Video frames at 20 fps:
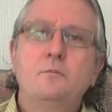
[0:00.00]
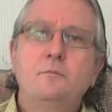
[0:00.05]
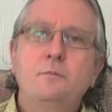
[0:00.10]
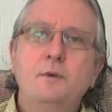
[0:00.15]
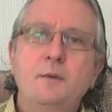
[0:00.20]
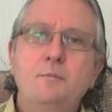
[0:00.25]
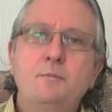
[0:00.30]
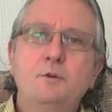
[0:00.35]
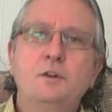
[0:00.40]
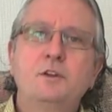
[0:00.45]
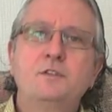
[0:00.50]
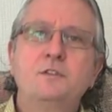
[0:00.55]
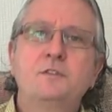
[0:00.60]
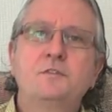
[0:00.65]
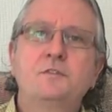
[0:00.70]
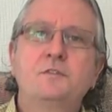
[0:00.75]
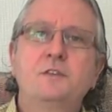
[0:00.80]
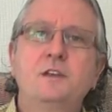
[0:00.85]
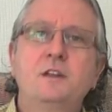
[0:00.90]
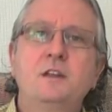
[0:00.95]
people in the
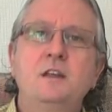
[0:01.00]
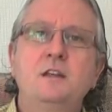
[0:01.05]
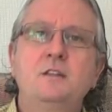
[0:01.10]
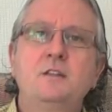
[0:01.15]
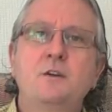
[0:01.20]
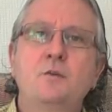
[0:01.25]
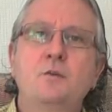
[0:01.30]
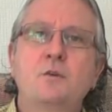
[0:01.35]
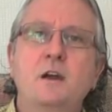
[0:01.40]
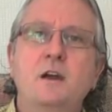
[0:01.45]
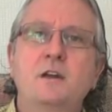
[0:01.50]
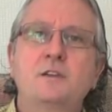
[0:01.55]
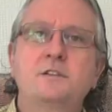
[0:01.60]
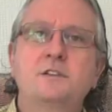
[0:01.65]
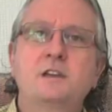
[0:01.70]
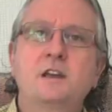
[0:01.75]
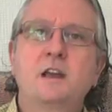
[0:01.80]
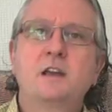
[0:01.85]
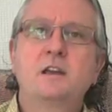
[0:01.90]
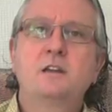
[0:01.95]
city, there were
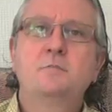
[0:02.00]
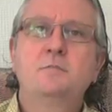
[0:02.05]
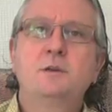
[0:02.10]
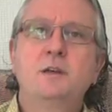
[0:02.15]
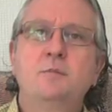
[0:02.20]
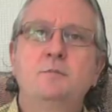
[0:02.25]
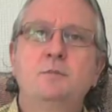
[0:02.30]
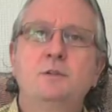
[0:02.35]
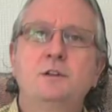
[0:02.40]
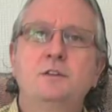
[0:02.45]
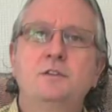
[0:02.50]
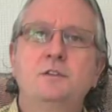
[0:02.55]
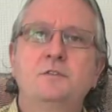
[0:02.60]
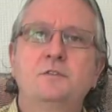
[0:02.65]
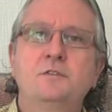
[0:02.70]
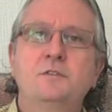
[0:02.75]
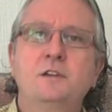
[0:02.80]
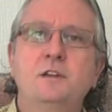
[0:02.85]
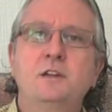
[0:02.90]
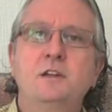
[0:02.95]
educated people in the
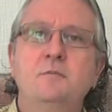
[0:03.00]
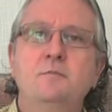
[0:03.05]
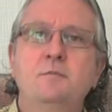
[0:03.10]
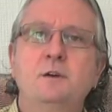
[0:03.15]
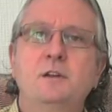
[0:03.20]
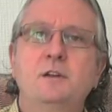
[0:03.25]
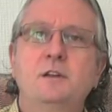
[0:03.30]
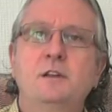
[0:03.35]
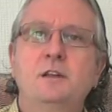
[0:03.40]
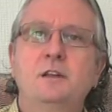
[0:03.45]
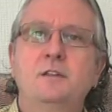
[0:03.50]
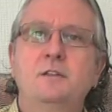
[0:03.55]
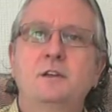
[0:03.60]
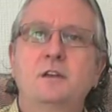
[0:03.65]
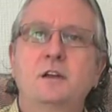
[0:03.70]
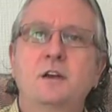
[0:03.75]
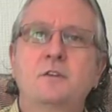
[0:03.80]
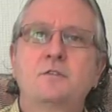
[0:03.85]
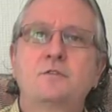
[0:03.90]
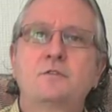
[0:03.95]
city, but in the
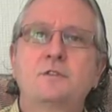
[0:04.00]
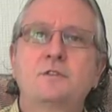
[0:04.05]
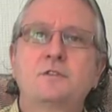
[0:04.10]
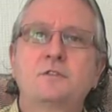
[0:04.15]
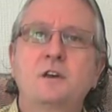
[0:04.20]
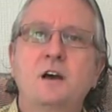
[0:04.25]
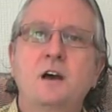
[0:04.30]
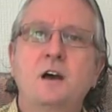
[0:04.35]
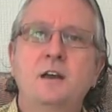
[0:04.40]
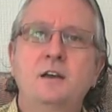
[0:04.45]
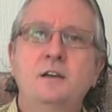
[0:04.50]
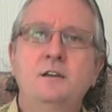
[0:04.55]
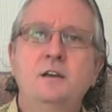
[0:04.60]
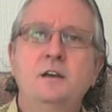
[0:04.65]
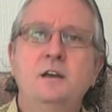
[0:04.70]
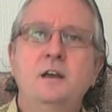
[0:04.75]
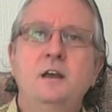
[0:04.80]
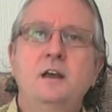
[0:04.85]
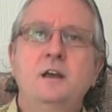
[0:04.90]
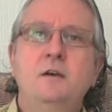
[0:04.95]
countryside,
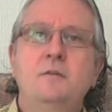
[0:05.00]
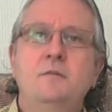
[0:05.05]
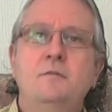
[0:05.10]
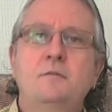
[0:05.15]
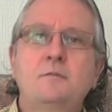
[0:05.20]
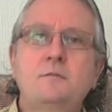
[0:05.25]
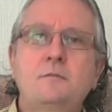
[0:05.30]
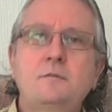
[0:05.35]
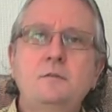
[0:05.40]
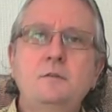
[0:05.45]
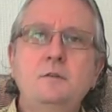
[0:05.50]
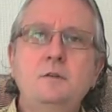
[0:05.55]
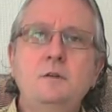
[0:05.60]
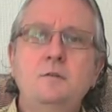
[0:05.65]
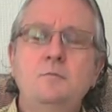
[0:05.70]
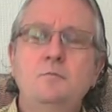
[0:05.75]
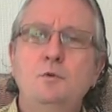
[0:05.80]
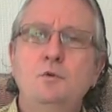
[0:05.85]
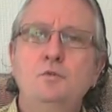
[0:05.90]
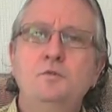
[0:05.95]

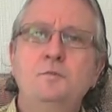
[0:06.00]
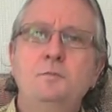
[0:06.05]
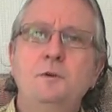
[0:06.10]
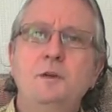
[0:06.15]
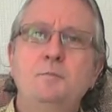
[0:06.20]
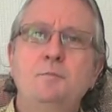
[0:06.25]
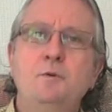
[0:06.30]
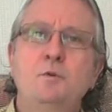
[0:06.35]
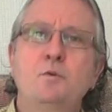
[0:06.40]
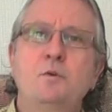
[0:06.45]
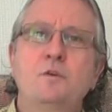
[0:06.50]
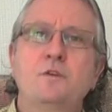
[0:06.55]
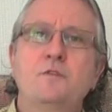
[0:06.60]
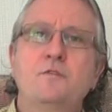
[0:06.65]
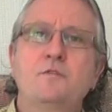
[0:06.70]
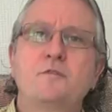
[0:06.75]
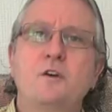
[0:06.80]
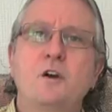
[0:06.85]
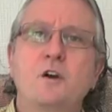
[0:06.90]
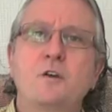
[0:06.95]
most people
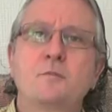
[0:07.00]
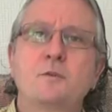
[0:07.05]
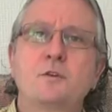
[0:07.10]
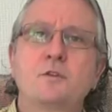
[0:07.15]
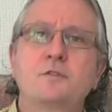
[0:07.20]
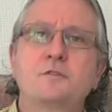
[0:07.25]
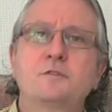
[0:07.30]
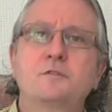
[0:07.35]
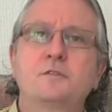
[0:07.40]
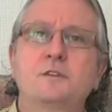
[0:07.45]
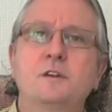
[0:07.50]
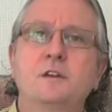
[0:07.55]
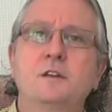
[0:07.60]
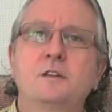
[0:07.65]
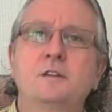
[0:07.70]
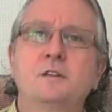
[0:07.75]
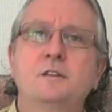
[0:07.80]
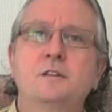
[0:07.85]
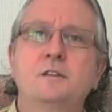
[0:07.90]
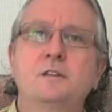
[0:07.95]
were farmers
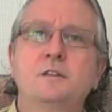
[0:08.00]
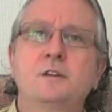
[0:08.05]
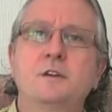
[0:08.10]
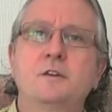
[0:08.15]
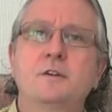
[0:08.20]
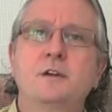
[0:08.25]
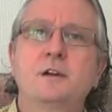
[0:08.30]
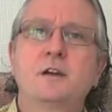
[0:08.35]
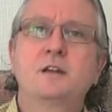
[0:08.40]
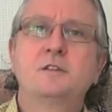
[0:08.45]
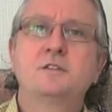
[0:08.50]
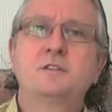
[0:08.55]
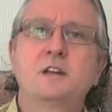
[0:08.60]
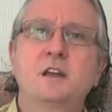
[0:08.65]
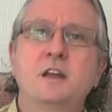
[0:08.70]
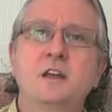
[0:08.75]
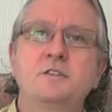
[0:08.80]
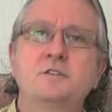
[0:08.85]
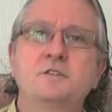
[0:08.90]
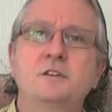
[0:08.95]
and their
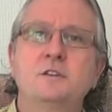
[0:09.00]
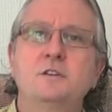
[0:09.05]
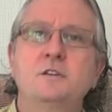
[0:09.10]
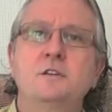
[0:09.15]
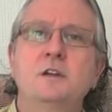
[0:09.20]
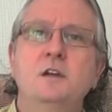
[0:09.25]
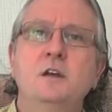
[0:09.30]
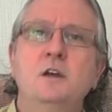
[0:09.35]
education